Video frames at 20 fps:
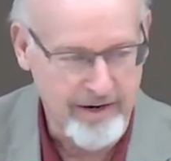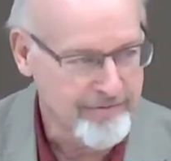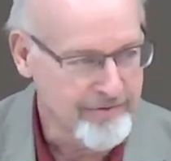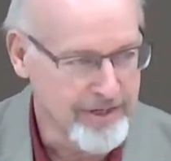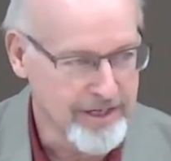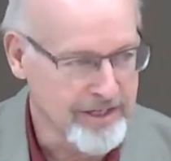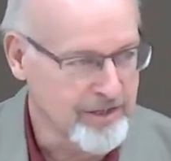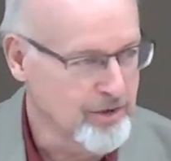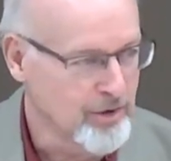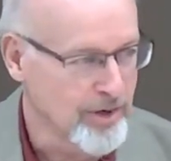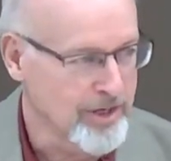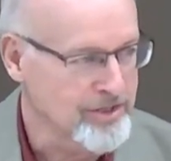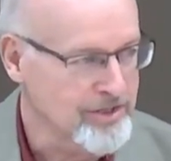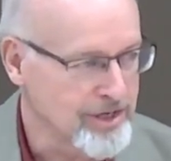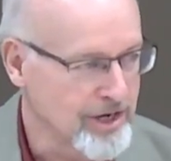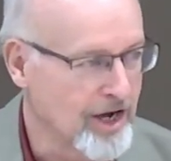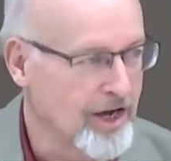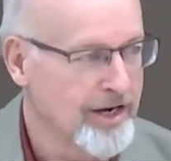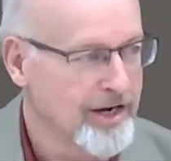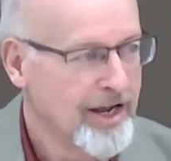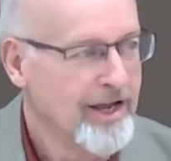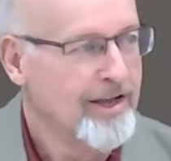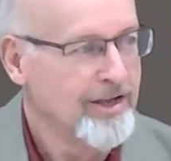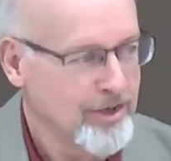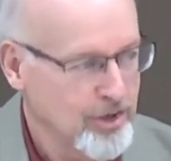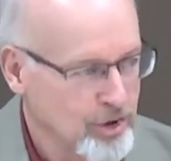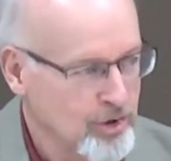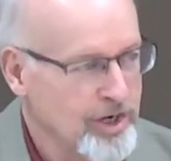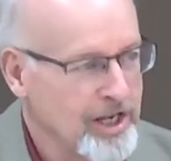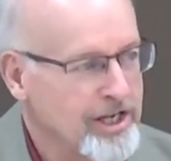need the grace of God?
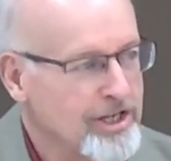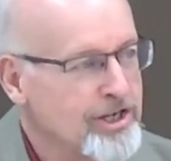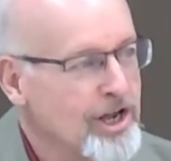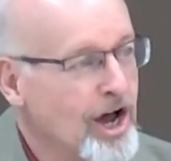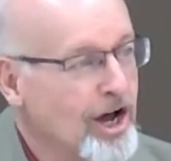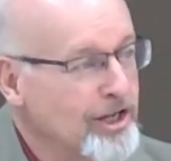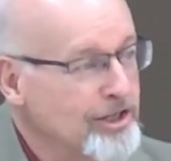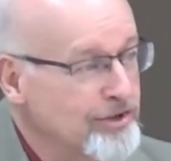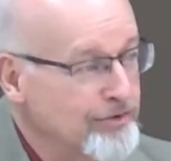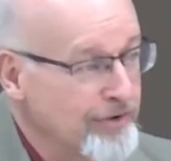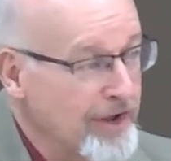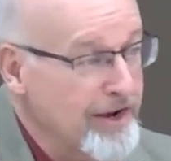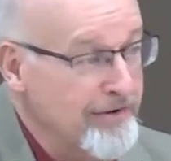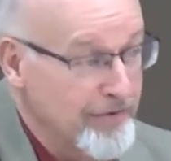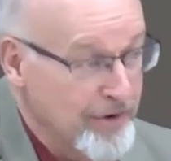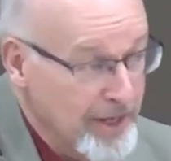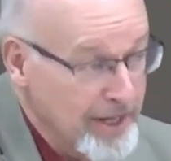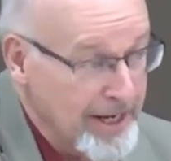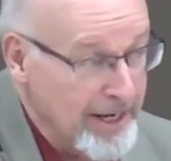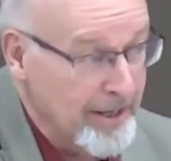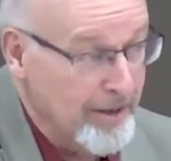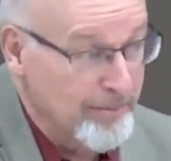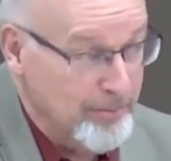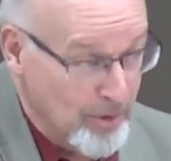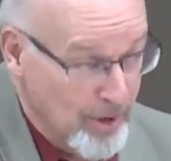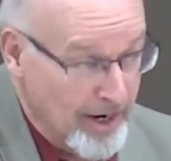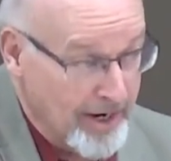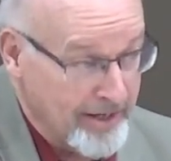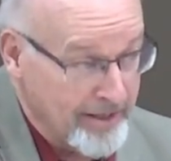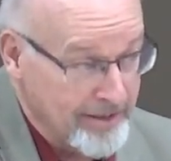You need God's favor to help,
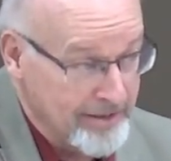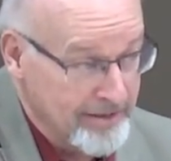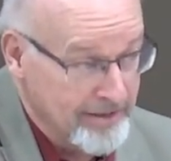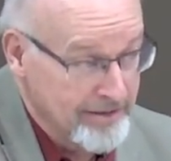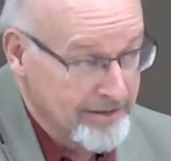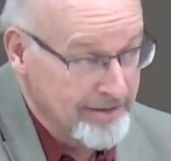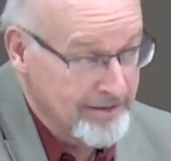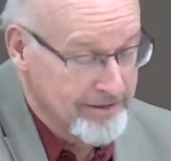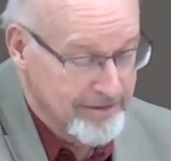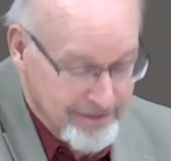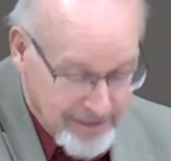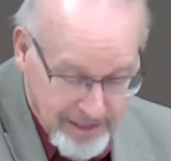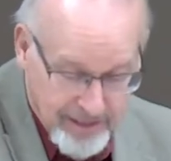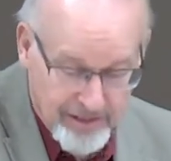right? Yeah.